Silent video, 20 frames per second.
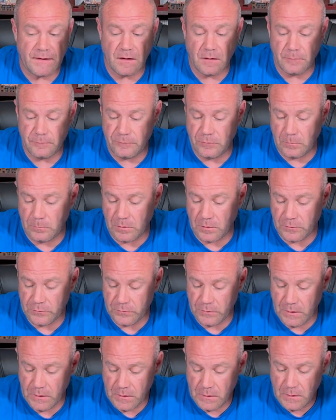getting cranked
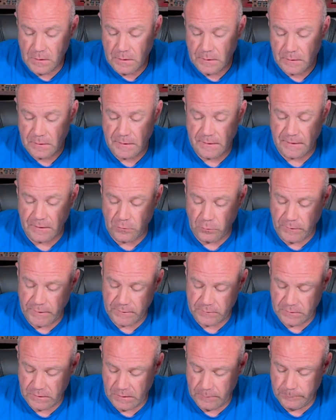up, and
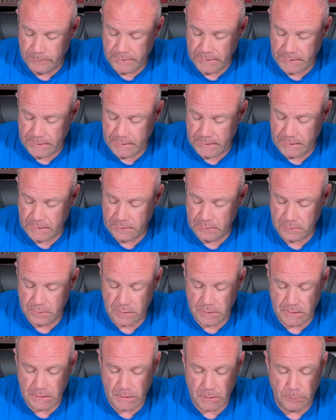they're still
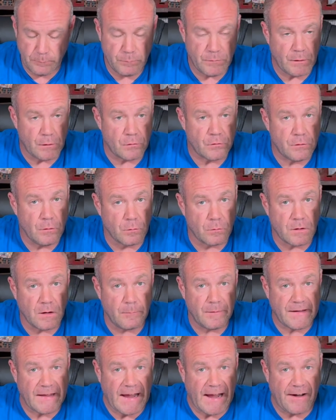coming after practice to
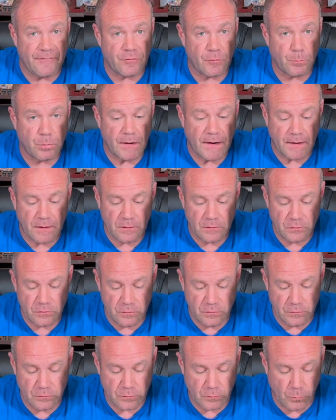squat because they
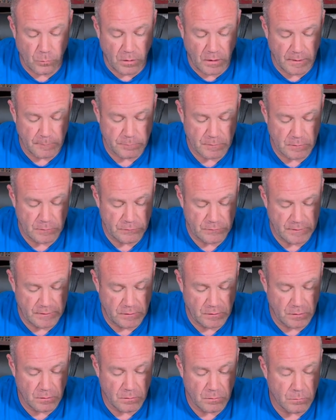know if
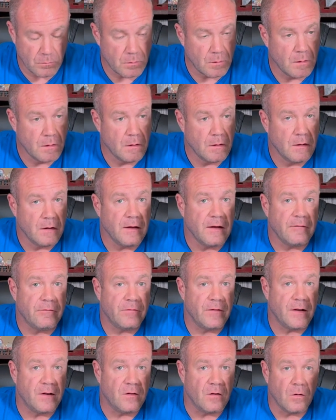they don't, they're going to lose some of
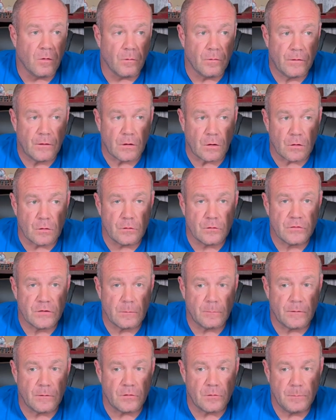their speed. Because
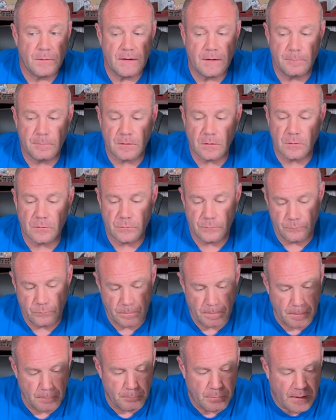by me testing
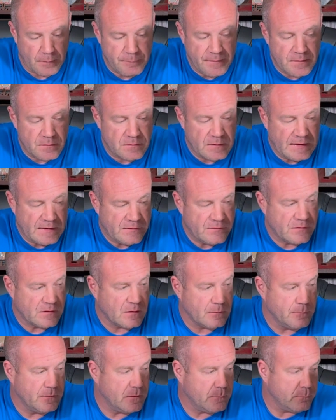them every month,
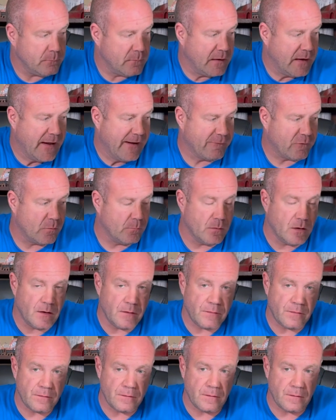they're seeing